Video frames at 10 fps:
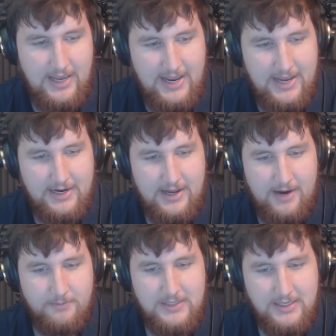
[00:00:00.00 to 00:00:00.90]
and
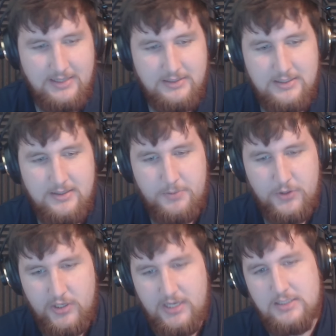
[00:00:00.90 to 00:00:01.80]
I'm getting to the
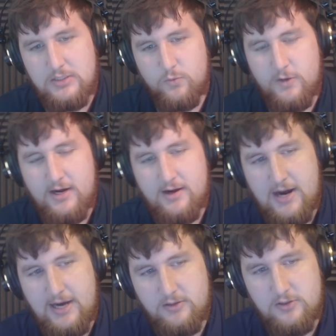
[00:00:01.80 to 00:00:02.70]
place
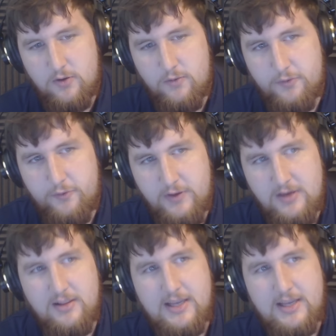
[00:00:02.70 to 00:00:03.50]
where I don't feel